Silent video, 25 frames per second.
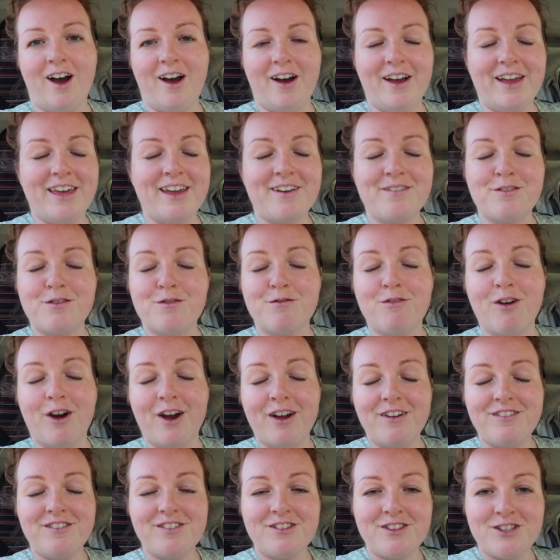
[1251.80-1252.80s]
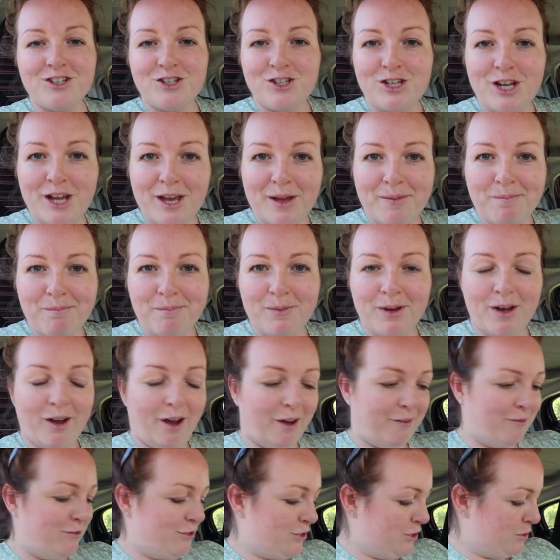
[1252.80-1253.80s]
I have arrived at the gym.
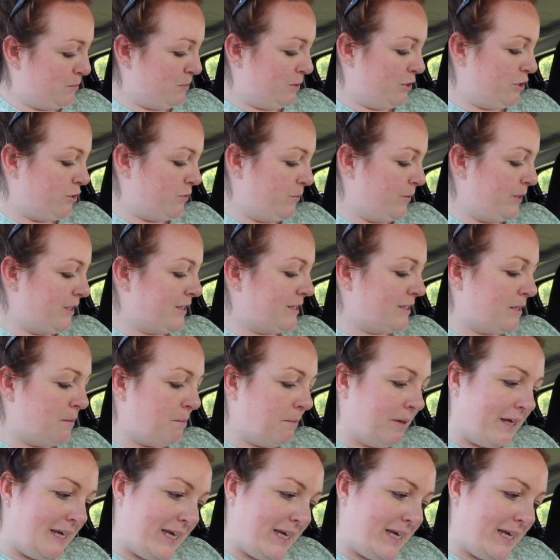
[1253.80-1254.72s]
I've just been doing some